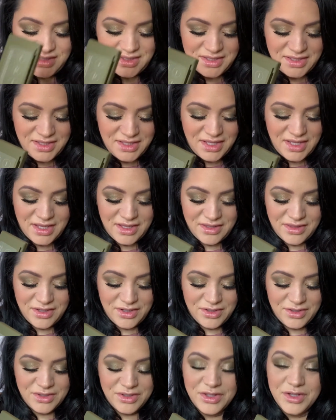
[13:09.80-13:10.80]
yeah,
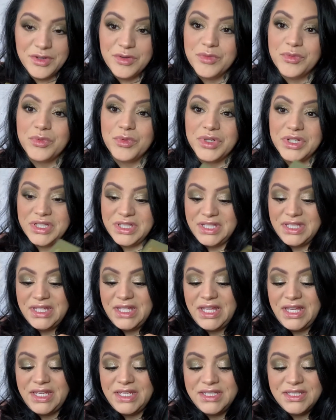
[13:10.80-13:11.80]
they're really
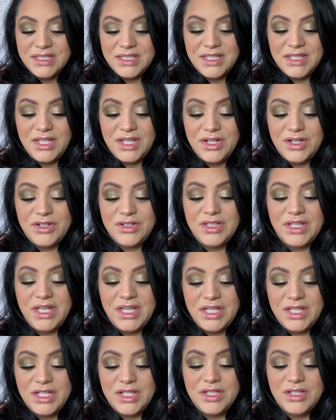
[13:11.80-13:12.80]
light. They're
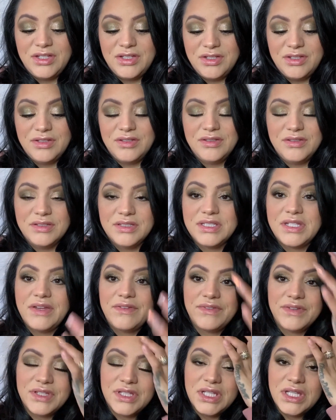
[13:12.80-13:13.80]
like
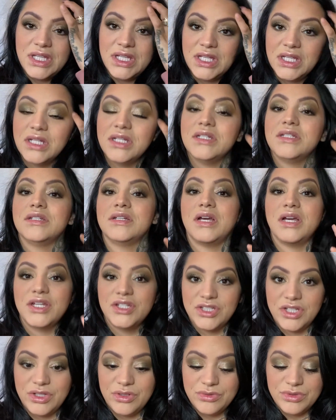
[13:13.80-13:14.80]
definitely
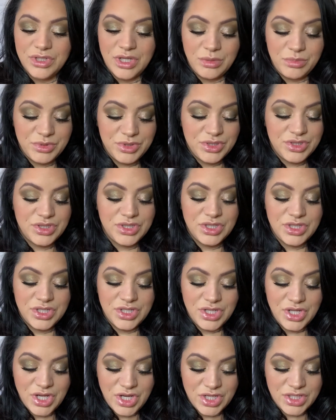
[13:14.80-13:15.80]
eyeshadow toppers,
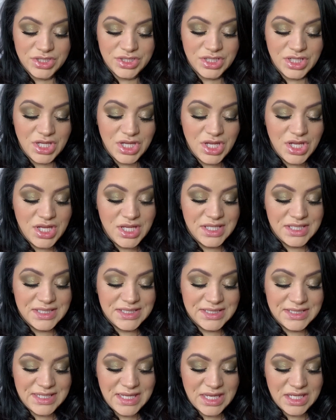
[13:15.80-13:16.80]
not
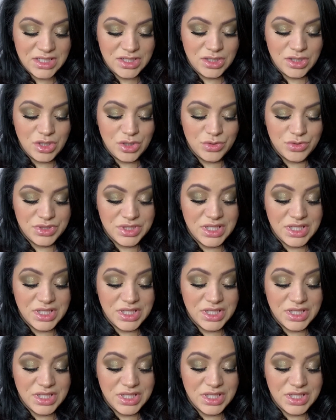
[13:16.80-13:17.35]
standalones.